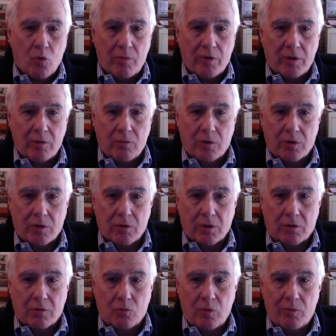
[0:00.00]
a woman. It
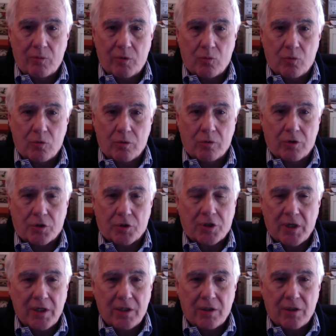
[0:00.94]
wasn't that the women were
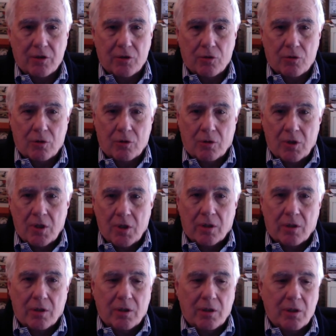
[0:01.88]
disdained at all;
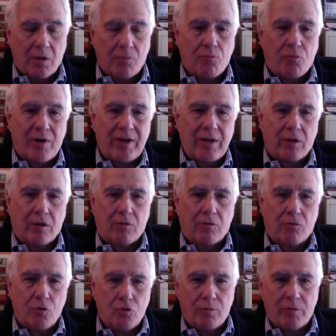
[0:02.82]
they uh,
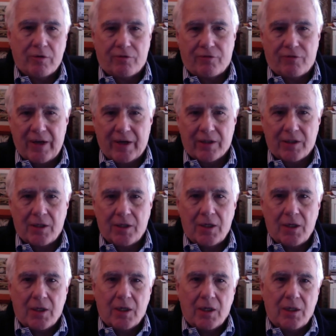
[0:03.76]
brightened the room, in
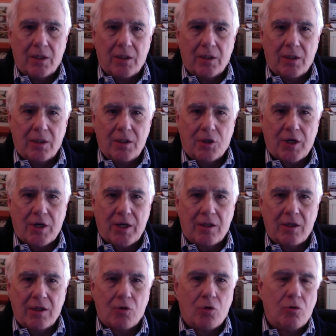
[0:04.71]
fact. And they each
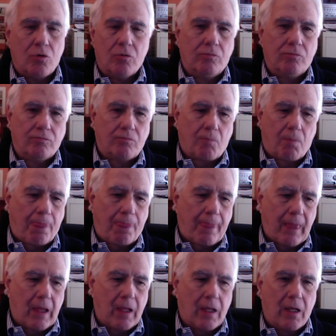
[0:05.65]
had their own
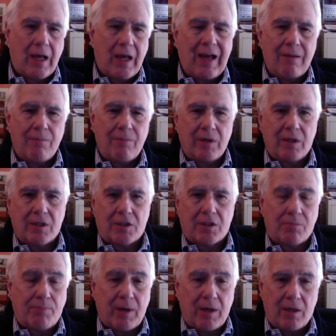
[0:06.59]
uh,
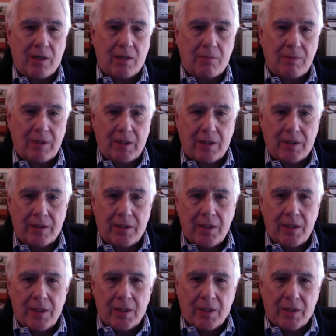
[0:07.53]
ambience. The Palm
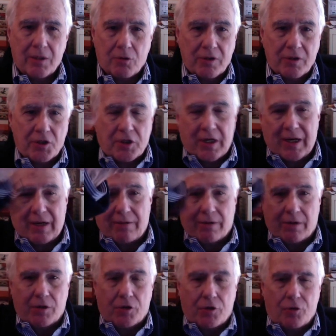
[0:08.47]
had had all these
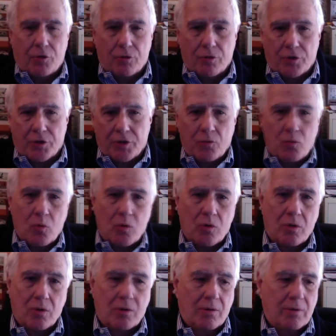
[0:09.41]
caricatures on the
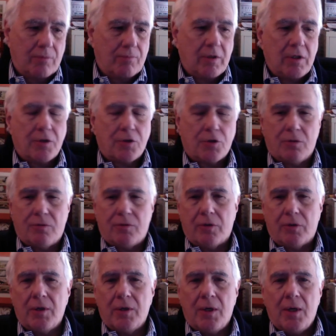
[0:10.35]
wall,
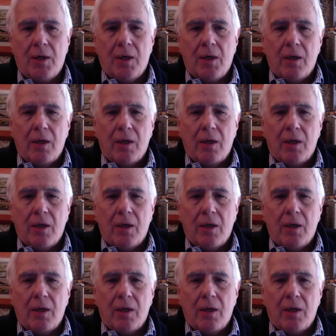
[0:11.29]
so forth